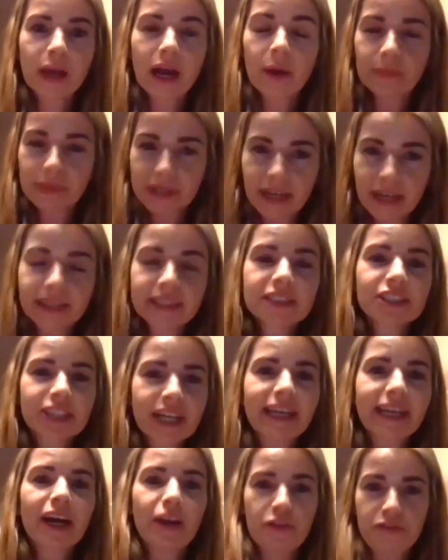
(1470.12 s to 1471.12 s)
gonna
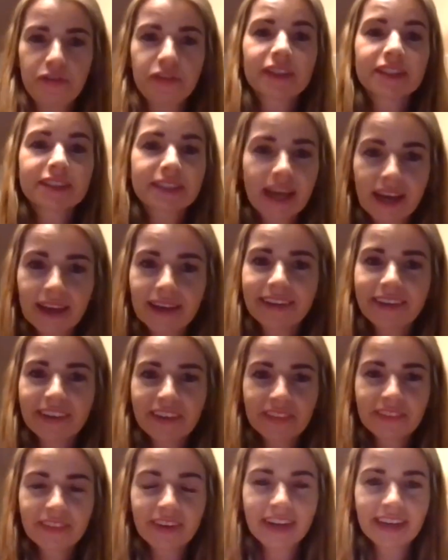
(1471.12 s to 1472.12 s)
check out for the day,
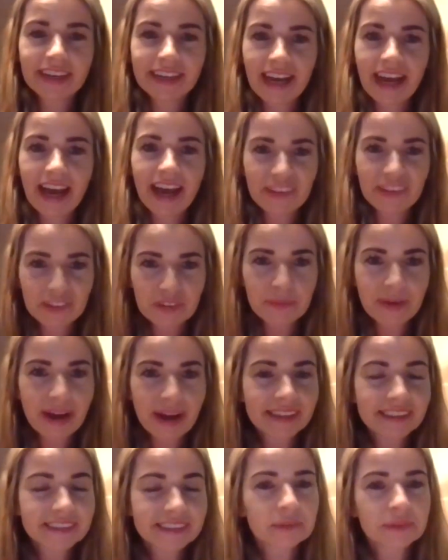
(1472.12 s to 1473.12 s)
right? And the
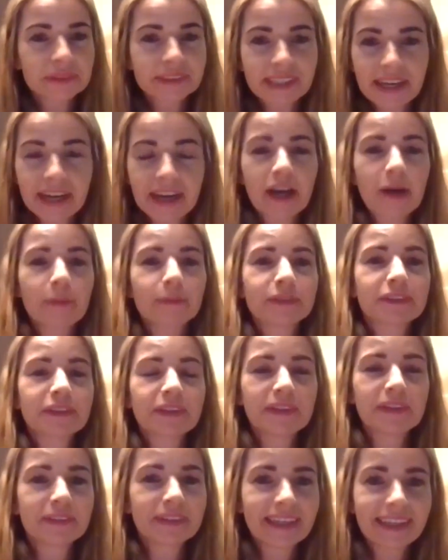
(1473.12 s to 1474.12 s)
manager will say,
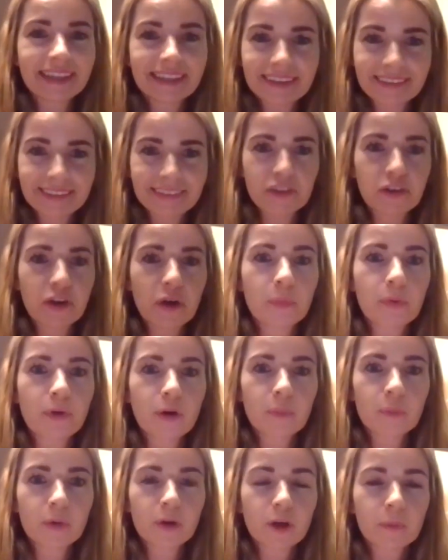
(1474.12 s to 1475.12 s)
absolutely, no
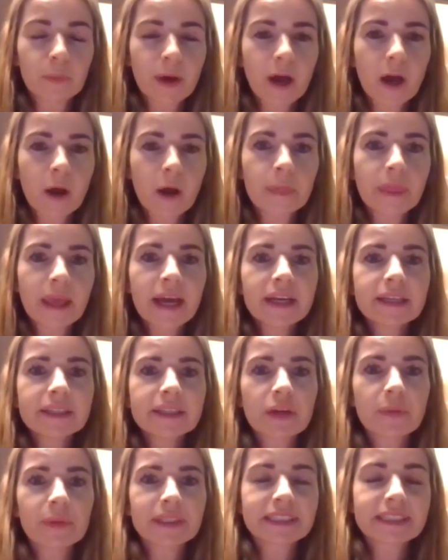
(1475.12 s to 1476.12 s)
problem.
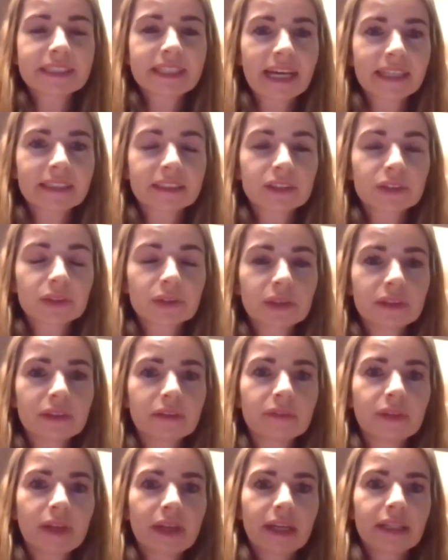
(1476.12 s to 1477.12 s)
So it's that sort
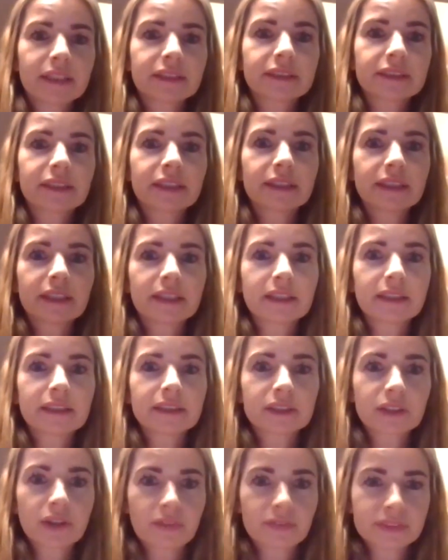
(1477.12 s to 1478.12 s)
of
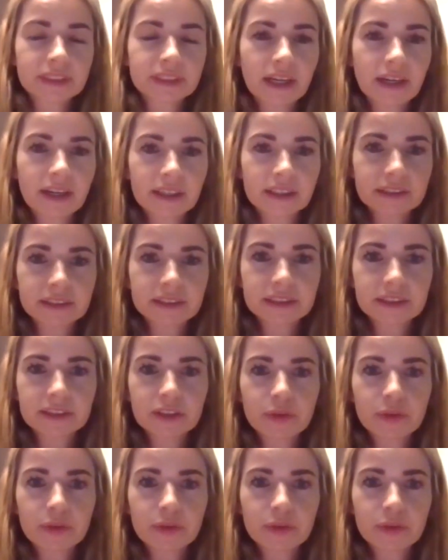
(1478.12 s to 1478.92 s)
soft touch,